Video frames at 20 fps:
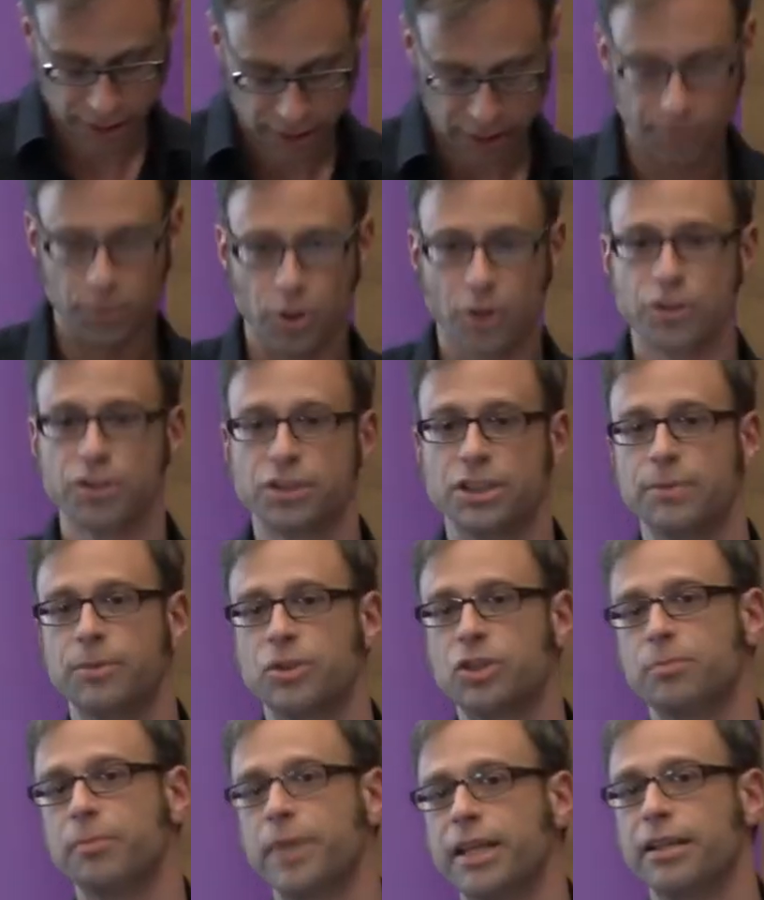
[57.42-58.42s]
democracy,
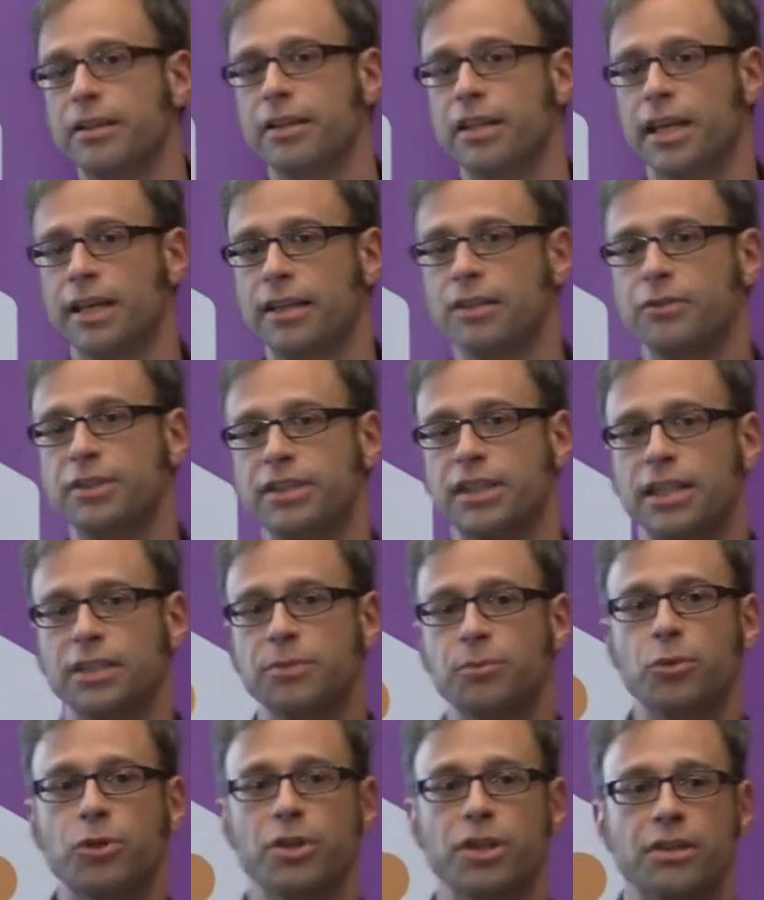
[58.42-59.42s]
which may in the end
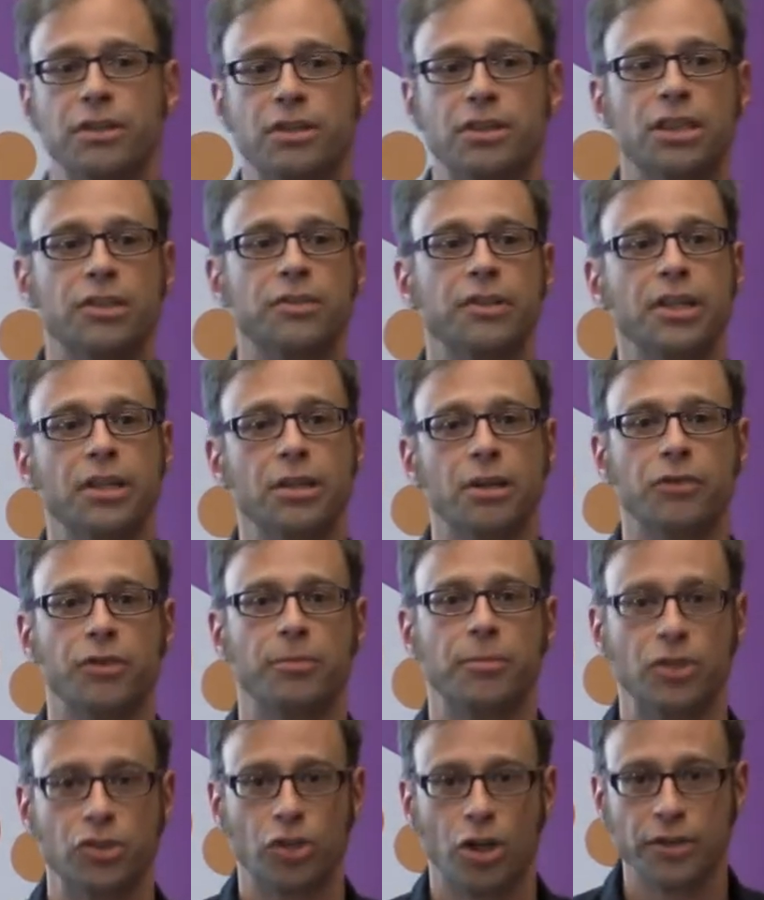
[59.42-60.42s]
result more in the tyranny of the
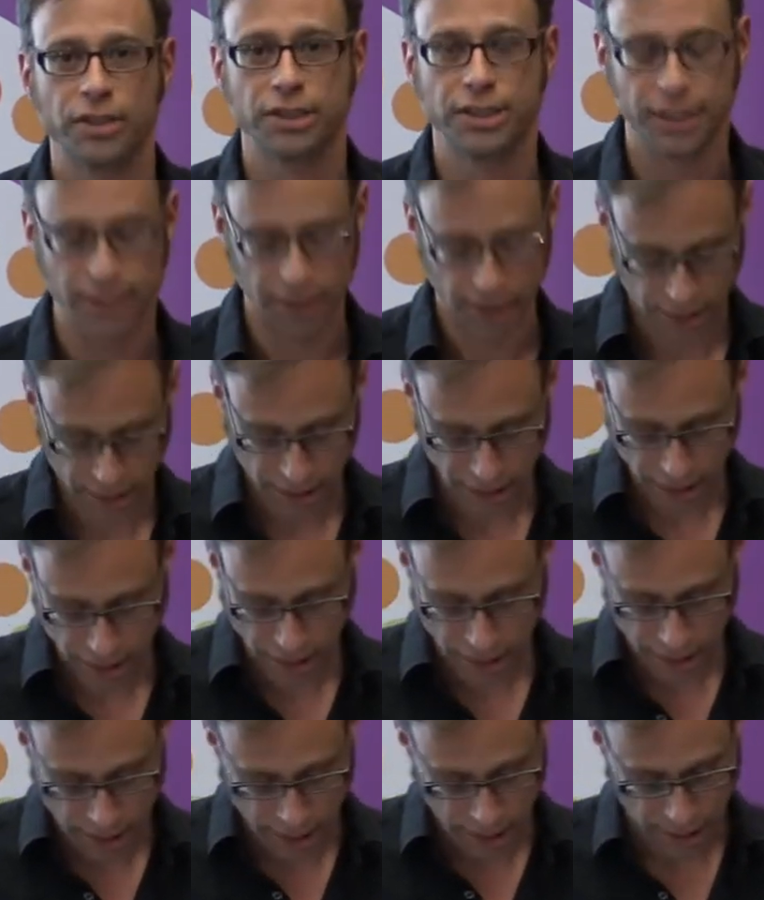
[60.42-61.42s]
majority
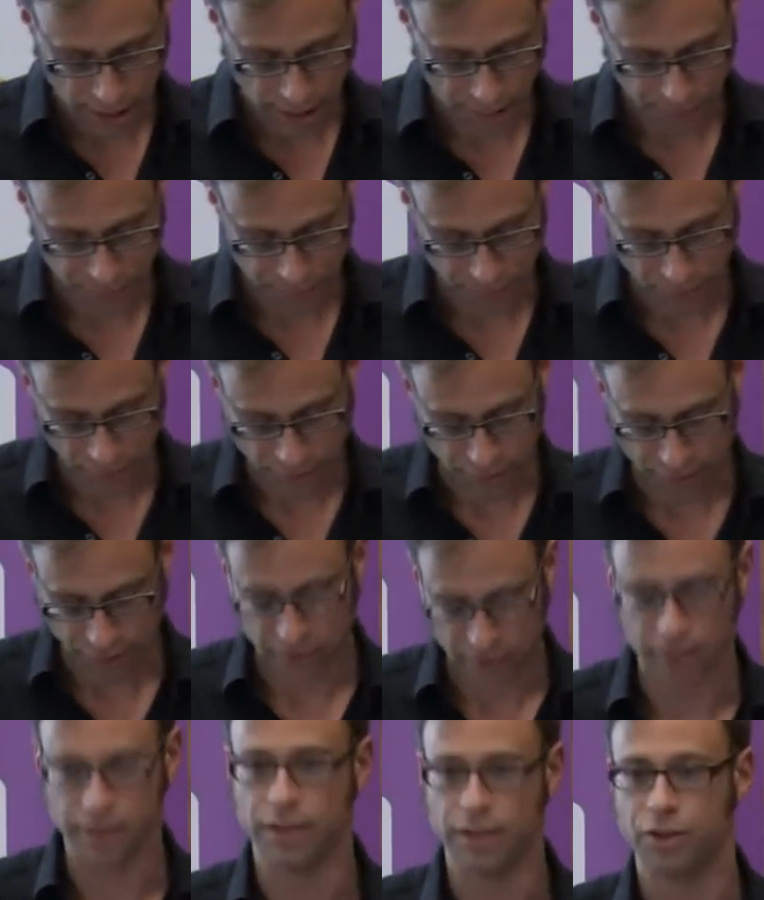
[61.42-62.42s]
rather
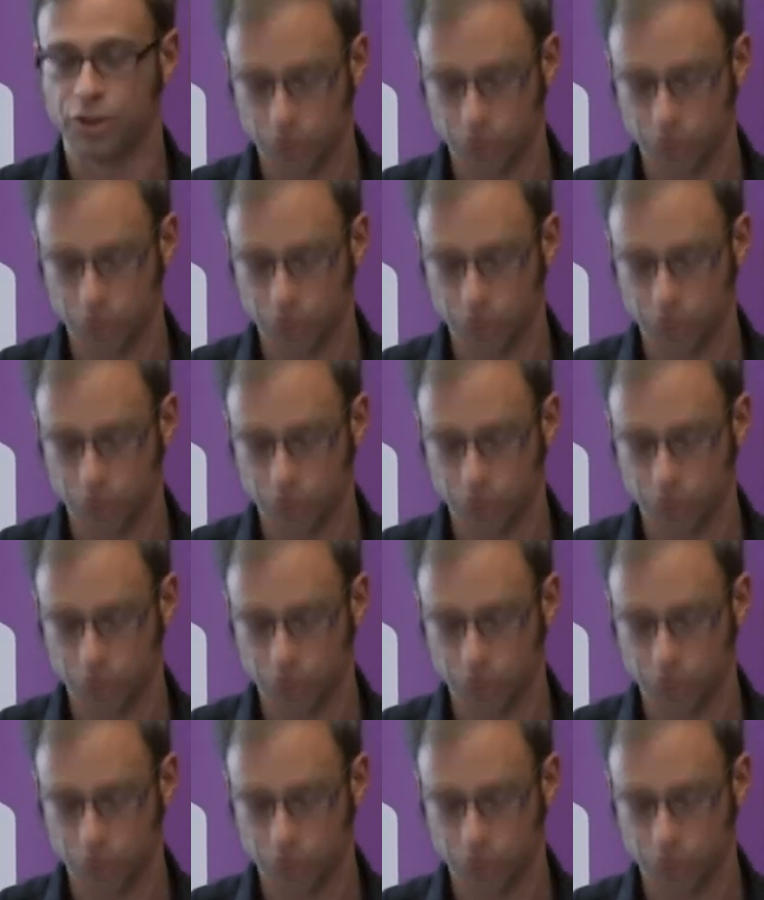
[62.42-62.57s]
than in the